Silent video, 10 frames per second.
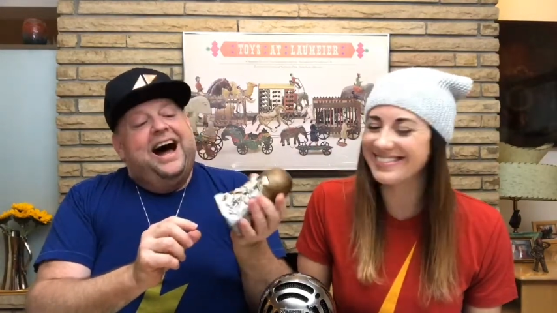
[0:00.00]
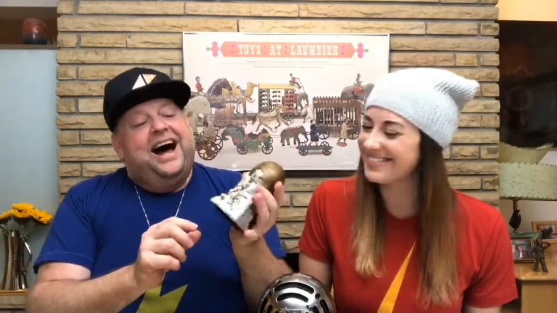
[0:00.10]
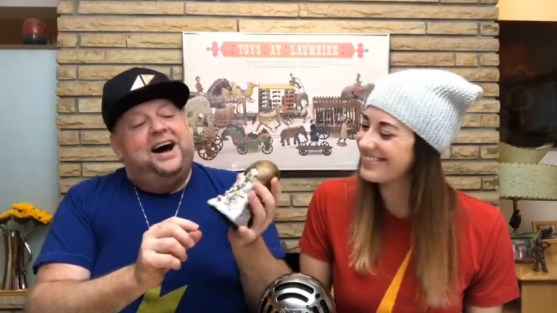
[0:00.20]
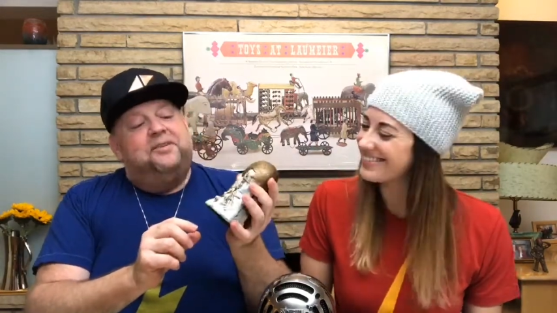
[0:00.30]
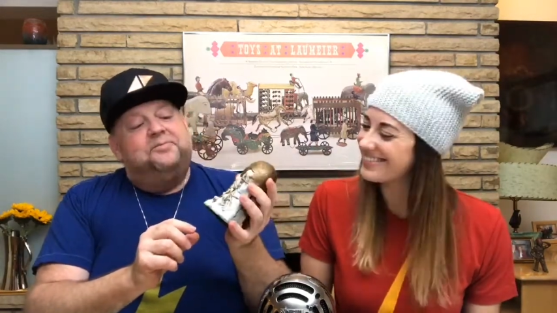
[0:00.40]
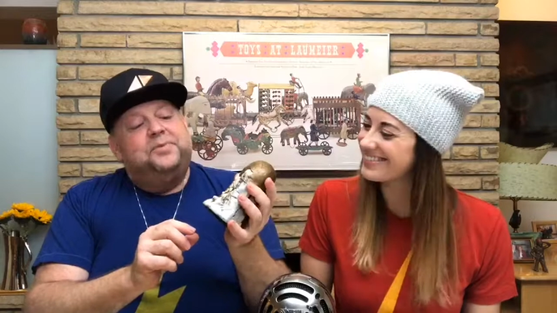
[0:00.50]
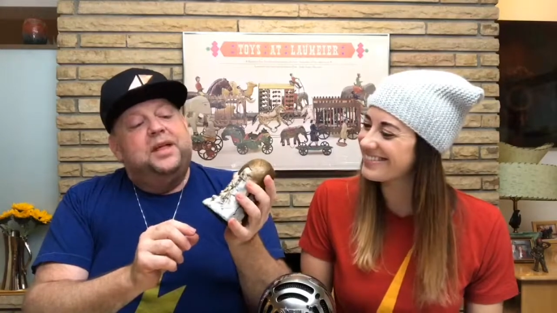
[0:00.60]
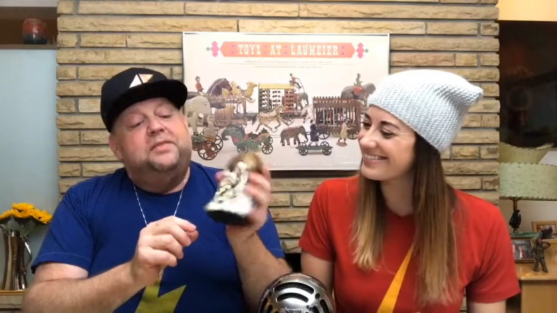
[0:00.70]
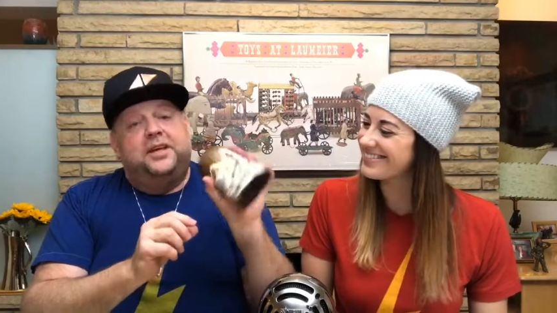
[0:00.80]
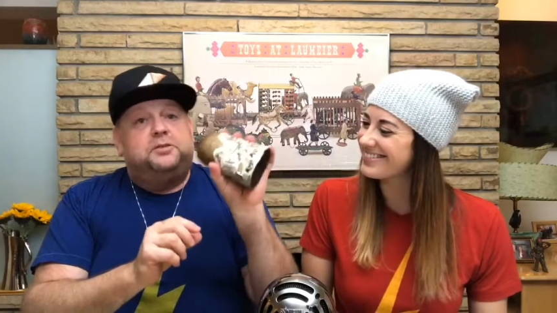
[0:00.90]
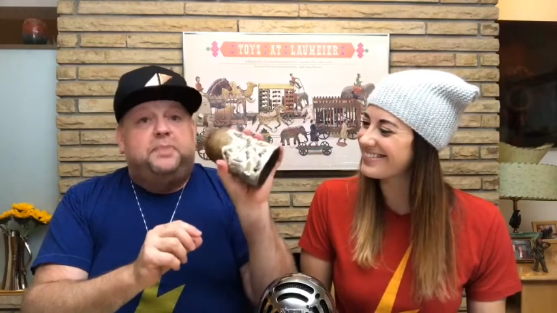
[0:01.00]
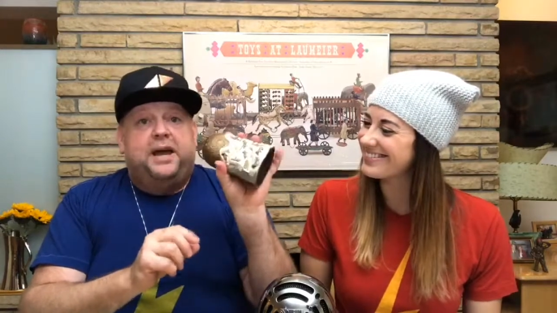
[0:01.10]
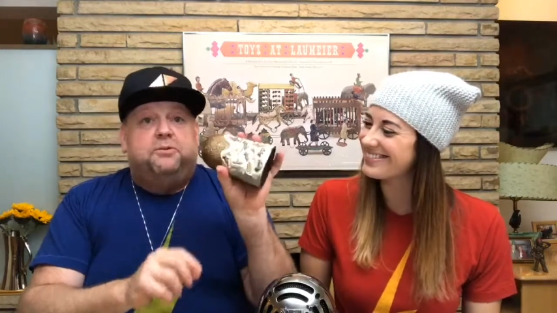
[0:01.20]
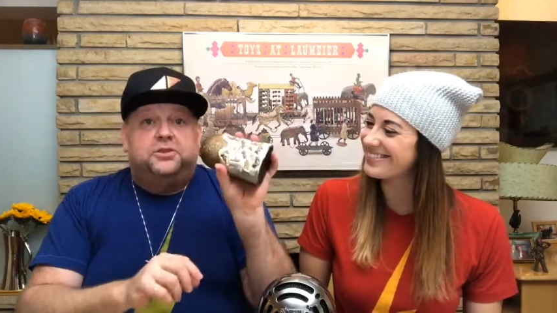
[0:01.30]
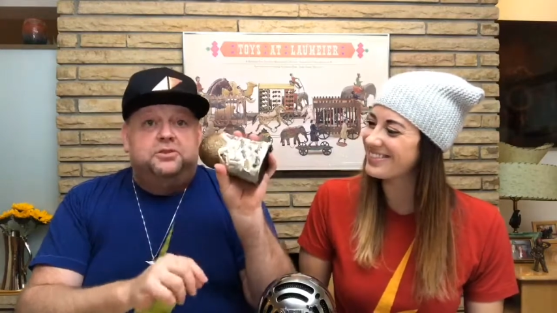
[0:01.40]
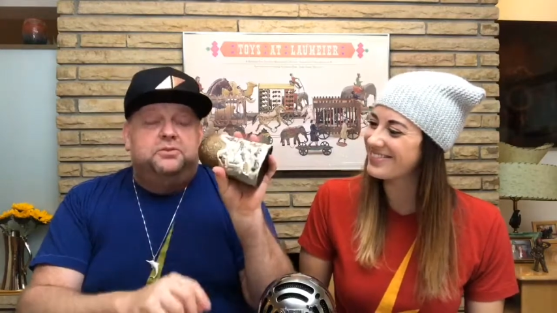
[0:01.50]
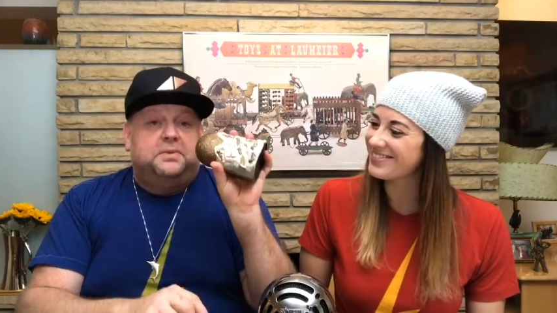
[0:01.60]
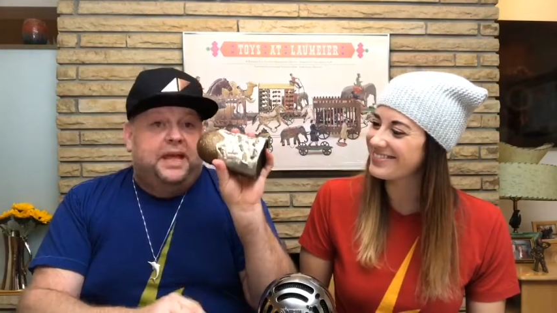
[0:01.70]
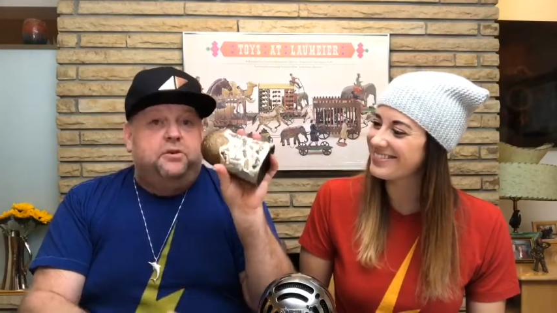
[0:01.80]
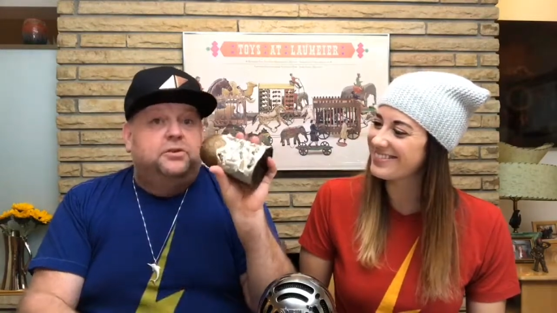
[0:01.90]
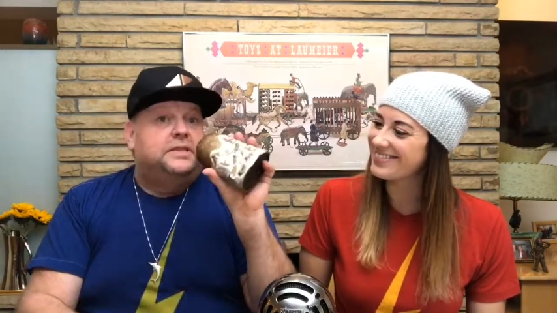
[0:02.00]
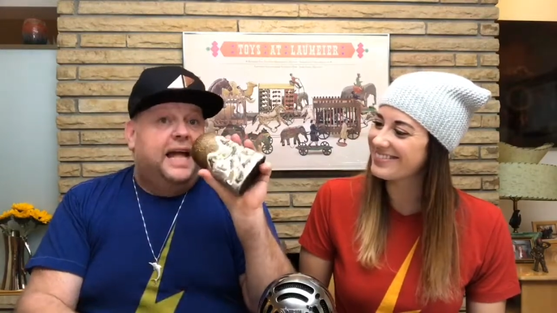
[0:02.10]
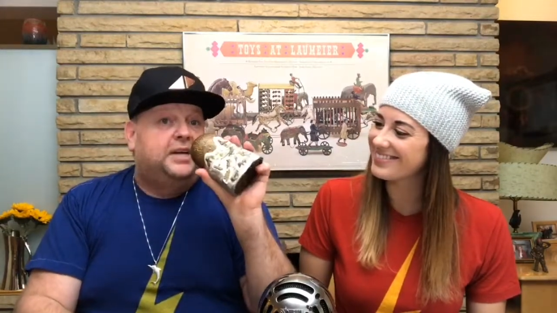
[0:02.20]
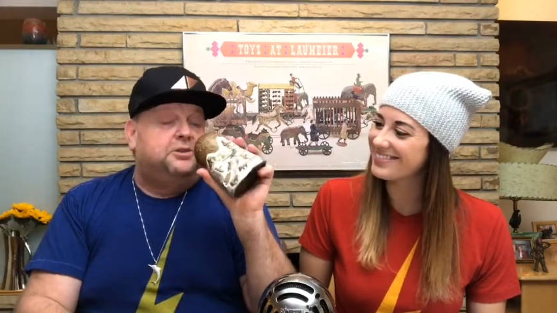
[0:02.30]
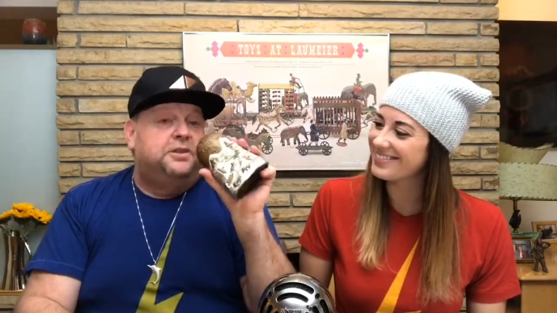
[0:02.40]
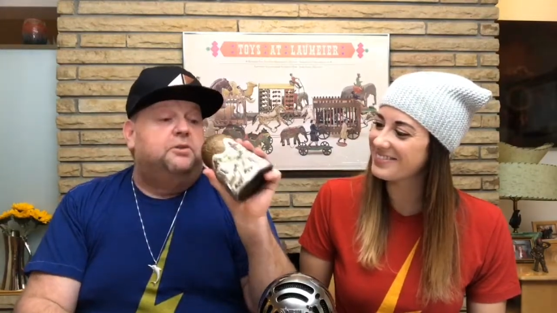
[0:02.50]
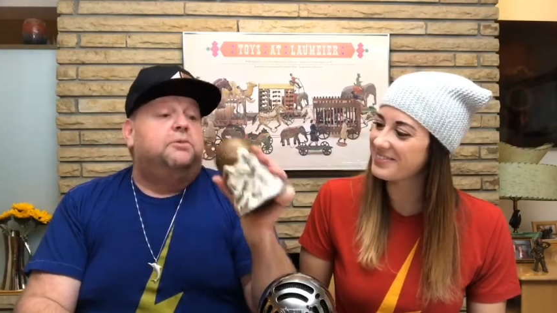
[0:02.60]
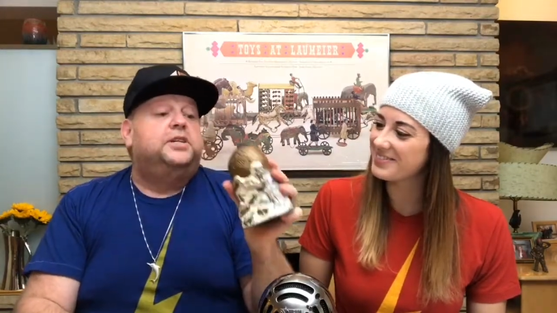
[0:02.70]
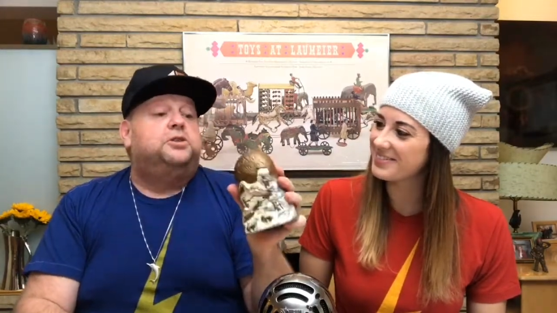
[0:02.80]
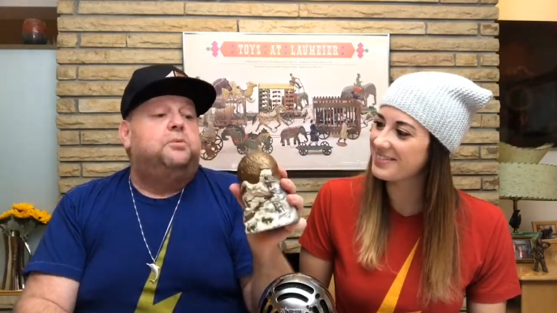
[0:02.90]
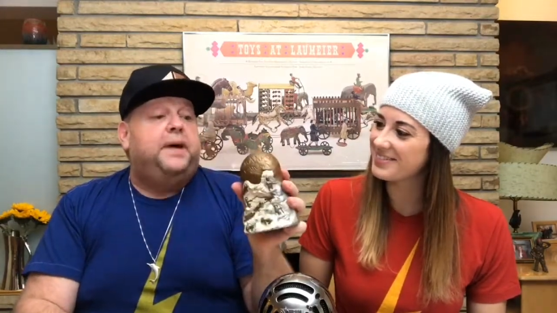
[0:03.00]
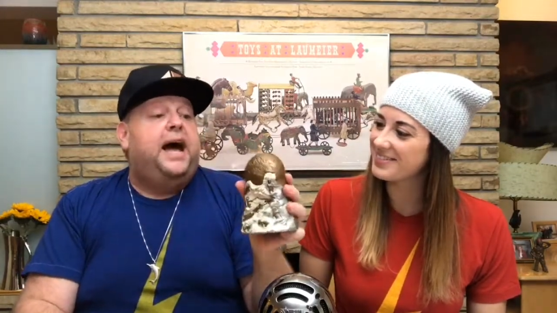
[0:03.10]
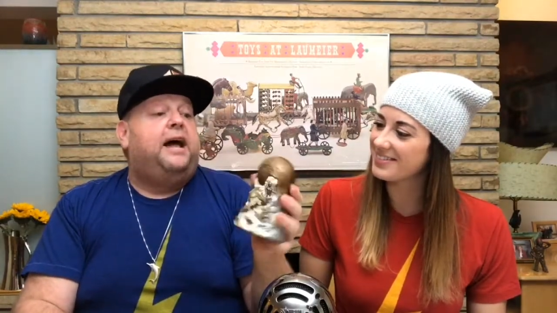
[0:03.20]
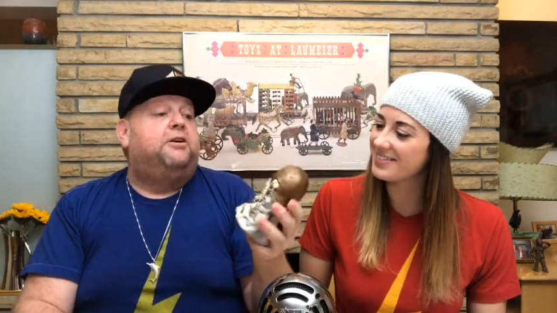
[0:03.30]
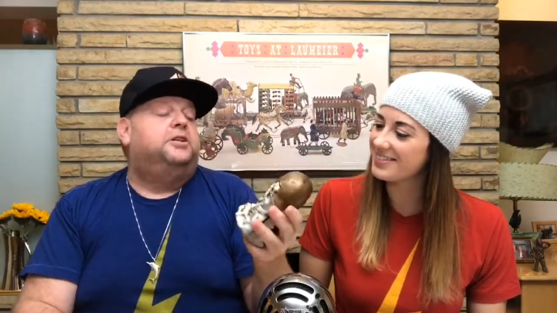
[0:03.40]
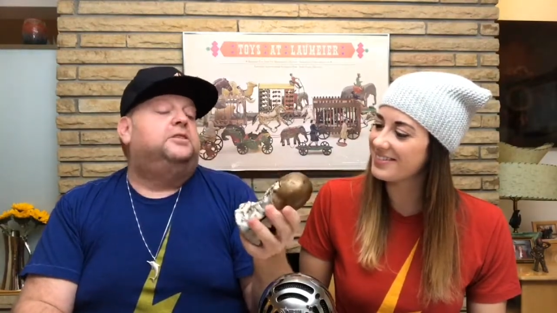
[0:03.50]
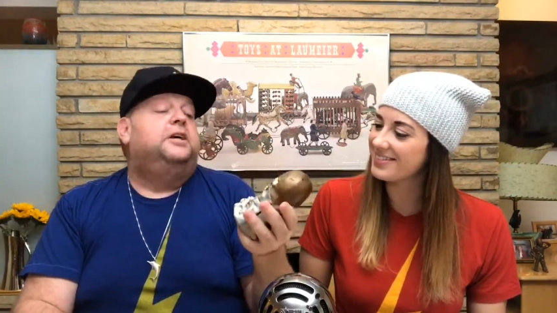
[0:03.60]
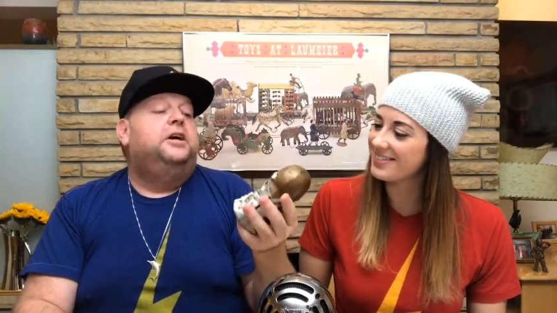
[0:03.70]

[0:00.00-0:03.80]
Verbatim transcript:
Speaker 1: um, this bank was used, they used actually the original patterns.